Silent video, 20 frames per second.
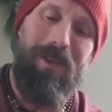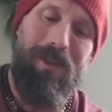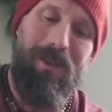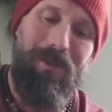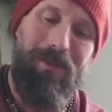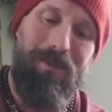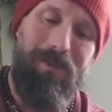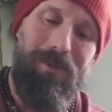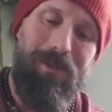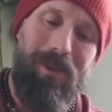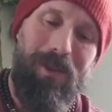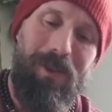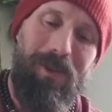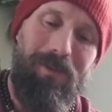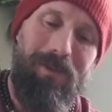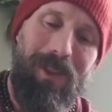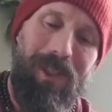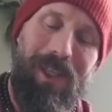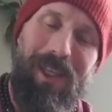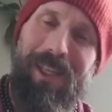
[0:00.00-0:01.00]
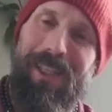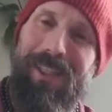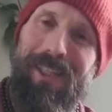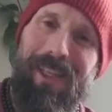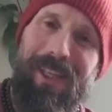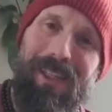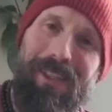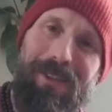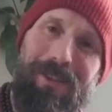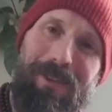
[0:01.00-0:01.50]
of a
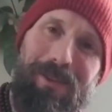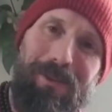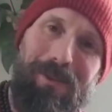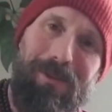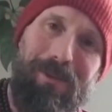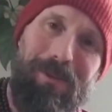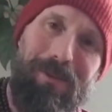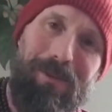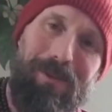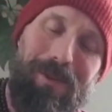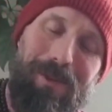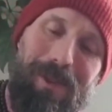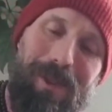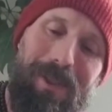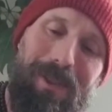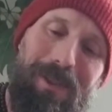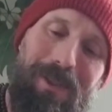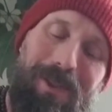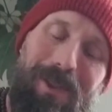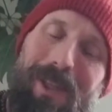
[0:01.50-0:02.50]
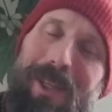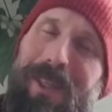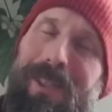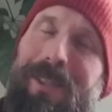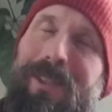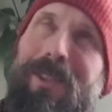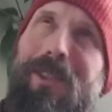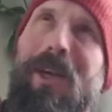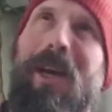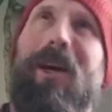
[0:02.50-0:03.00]
canine to
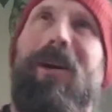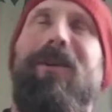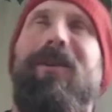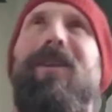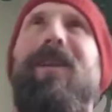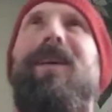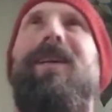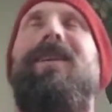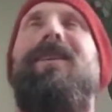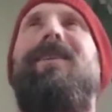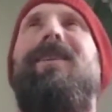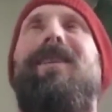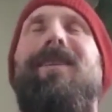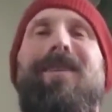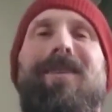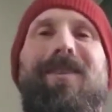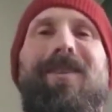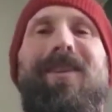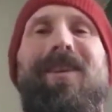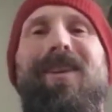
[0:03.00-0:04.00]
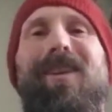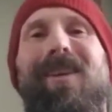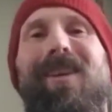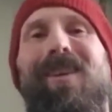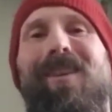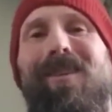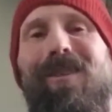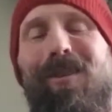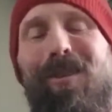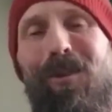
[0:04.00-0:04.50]
and childlikeness
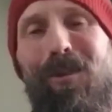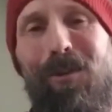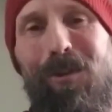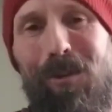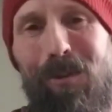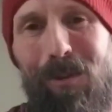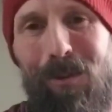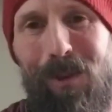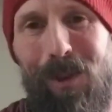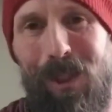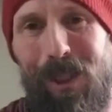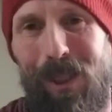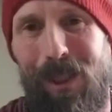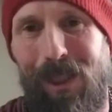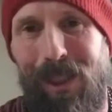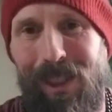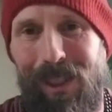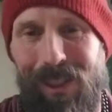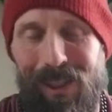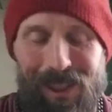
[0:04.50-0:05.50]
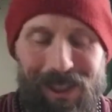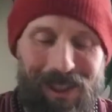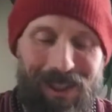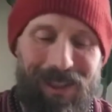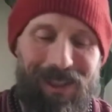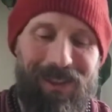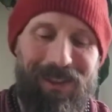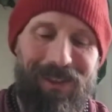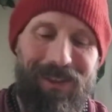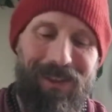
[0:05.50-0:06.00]
to the healing.
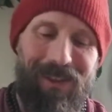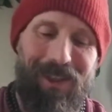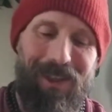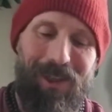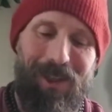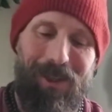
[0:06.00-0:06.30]
And